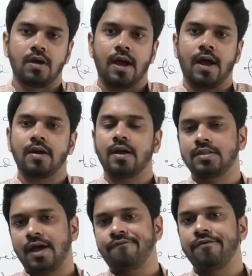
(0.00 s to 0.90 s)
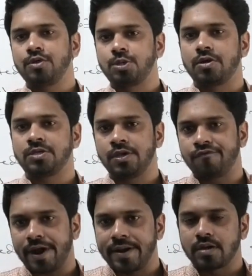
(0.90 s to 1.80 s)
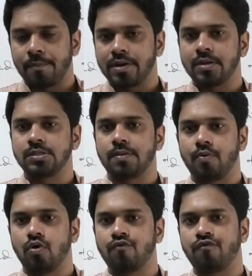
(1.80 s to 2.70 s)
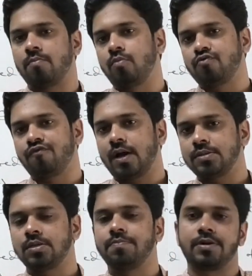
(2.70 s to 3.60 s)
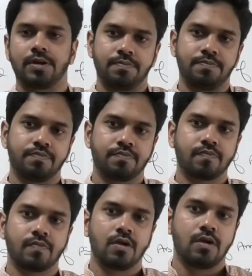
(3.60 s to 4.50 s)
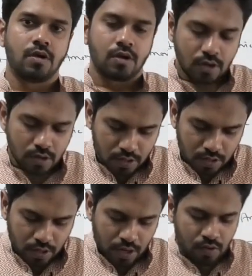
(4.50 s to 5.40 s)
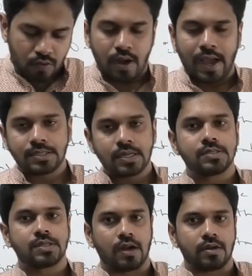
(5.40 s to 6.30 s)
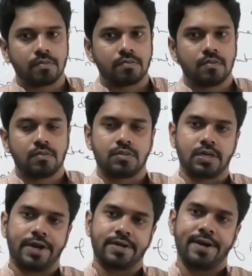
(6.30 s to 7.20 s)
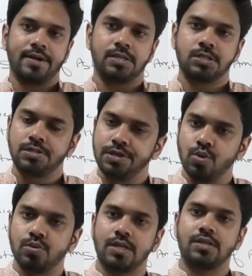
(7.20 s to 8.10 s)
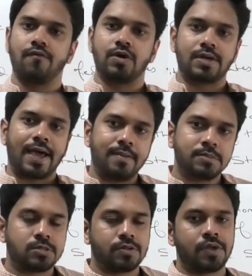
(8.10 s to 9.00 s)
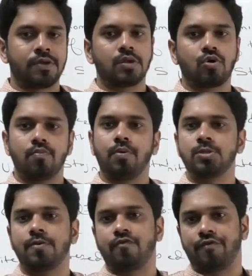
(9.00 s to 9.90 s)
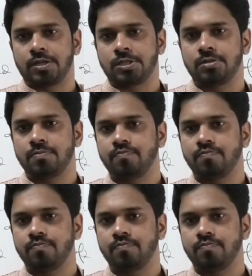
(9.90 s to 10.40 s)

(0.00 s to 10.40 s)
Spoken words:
And Gaddafi used to receive intermittent support from both France and Britain. Now, as a result, the dictators knew that there were times that they were in the good books of the West.